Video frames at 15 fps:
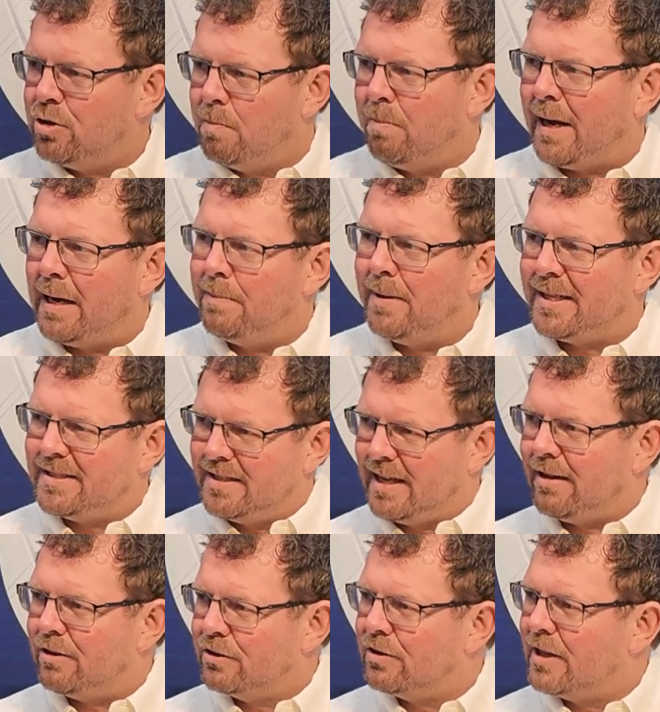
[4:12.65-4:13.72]
you bypass
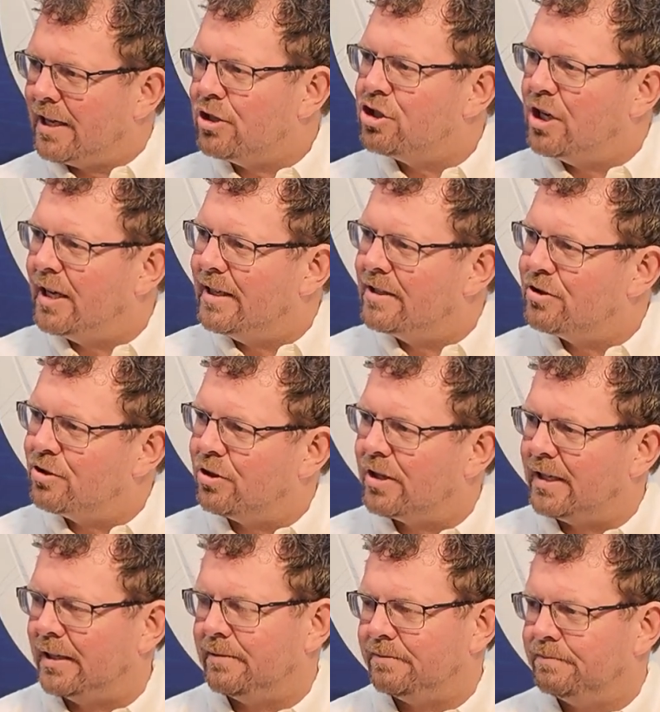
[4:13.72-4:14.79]
that shaded circuit.